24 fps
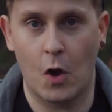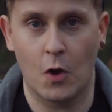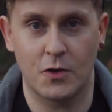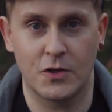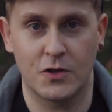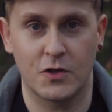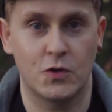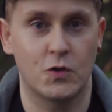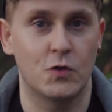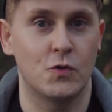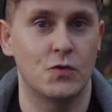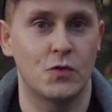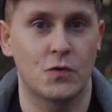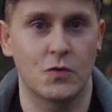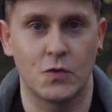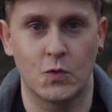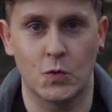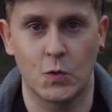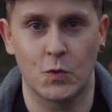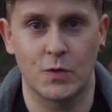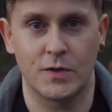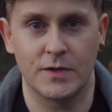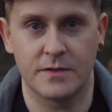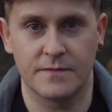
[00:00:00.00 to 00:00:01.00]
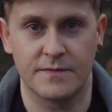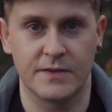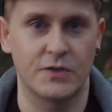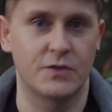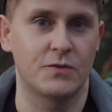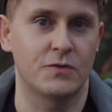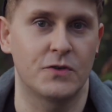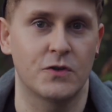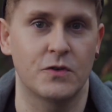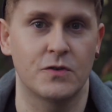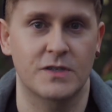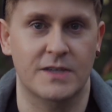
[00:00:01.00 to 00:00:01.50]
only you know your
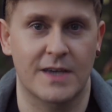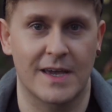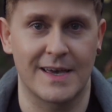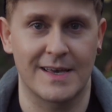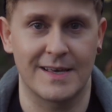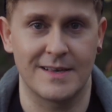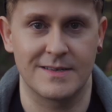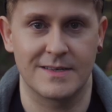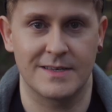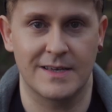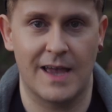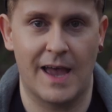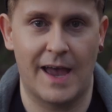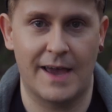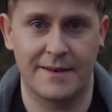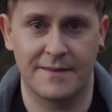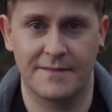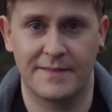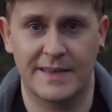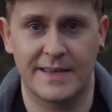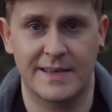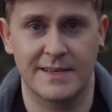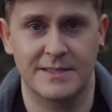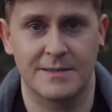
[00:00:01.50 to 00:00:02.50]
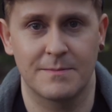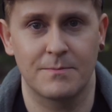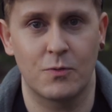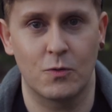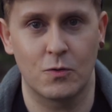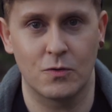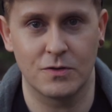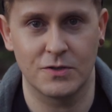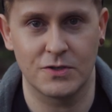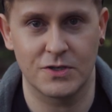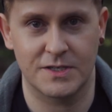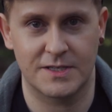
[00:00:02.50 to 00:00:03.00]
individual use case, and I think it's
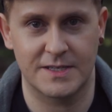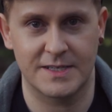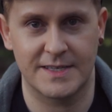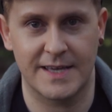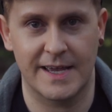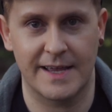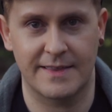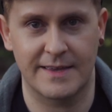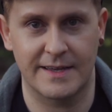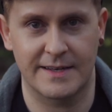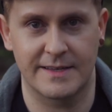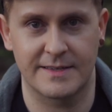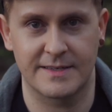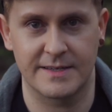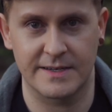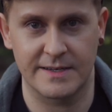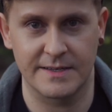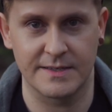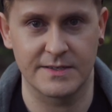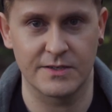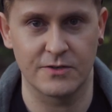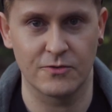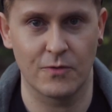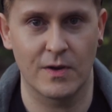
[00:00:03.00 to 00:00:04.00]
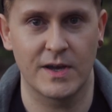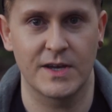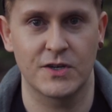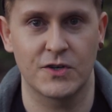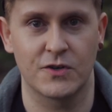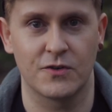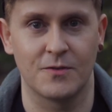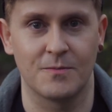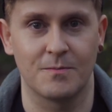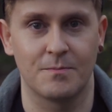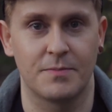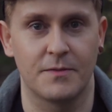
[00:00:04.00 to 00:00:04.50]
important just to take that into
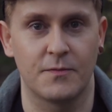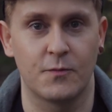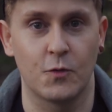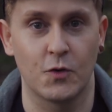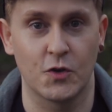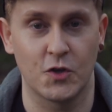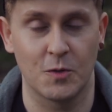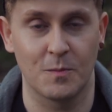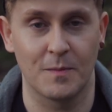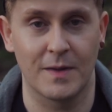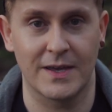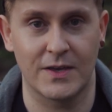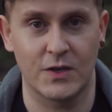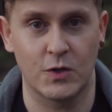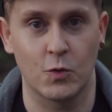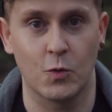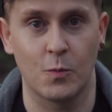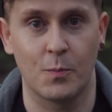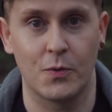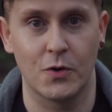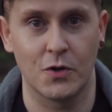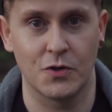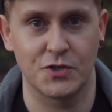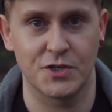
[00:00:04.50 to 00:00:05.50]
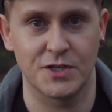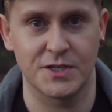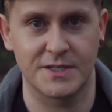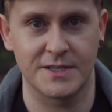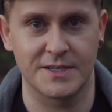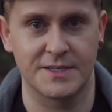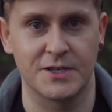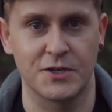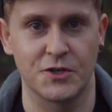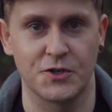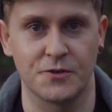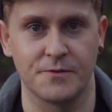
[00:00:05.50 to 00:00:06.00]
consideration before you make your purchase
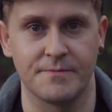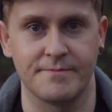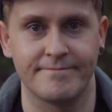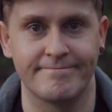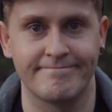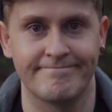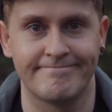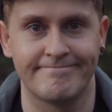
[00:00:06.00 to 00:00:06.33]
decision.